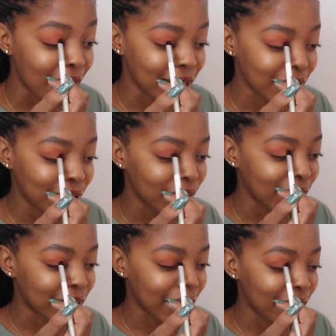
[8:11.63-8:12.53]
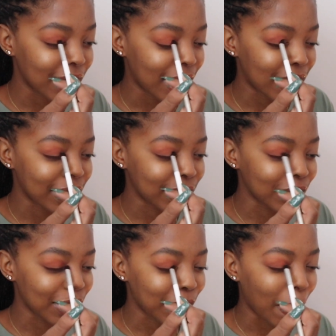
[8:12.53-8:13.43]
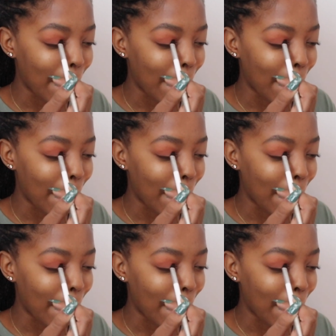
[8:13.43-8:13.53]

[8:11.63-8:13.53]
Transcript: I just feel like I look